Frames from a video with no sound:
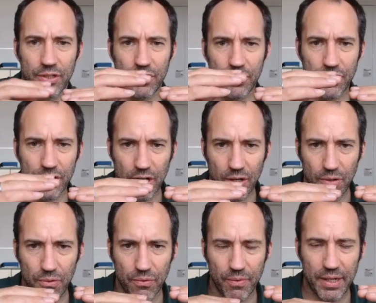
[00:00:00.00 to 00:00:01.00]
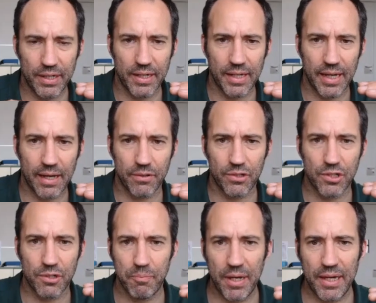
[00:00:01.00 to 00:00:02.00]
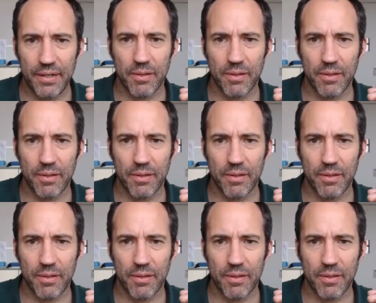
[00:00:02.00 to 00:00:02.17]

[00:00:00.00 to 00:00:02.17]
to slow the reader down and speed